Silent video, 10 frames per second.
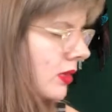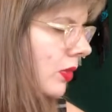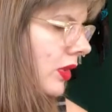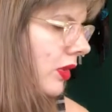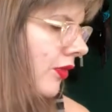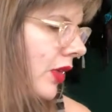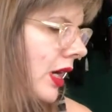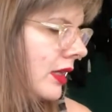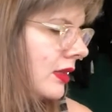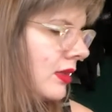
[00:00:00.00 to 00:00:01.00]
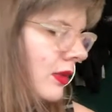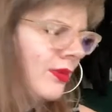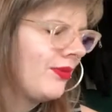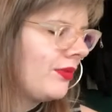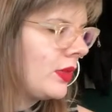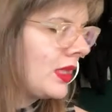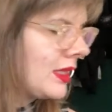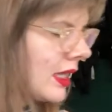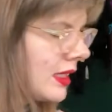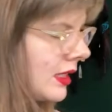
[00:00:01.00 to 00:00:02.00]
with the phrase, or with the
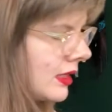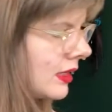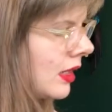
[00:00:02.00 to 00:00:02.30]
sentence,